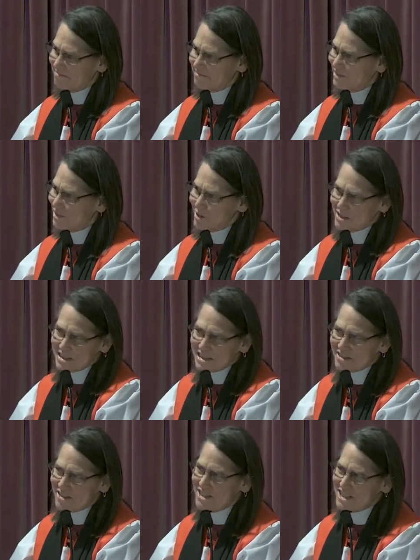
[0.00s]
So it's an
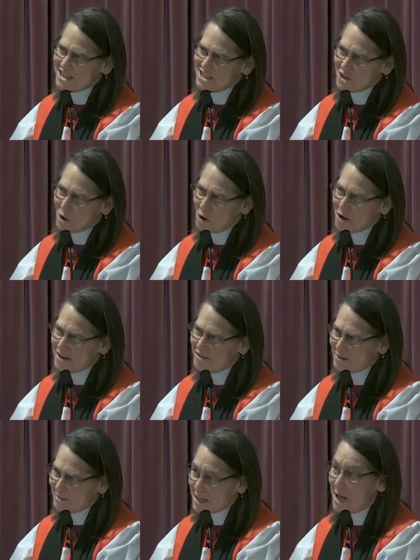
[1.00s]
interesting story
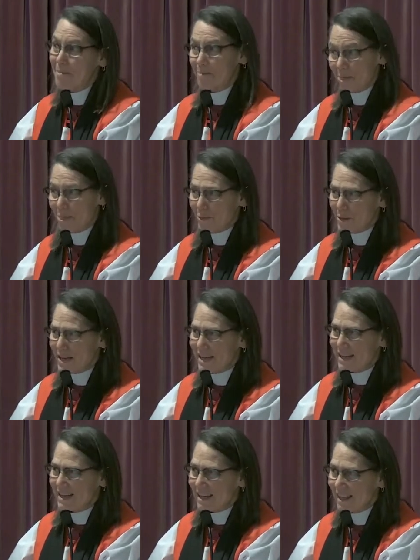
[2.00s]
from some
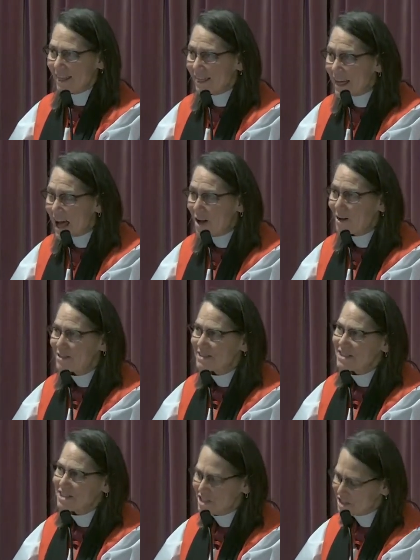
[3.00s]

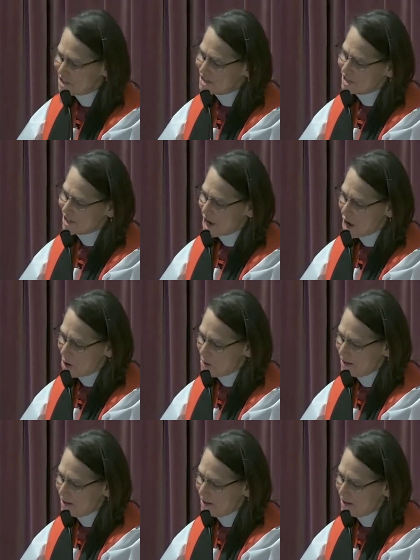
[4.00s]
3,000 years ago.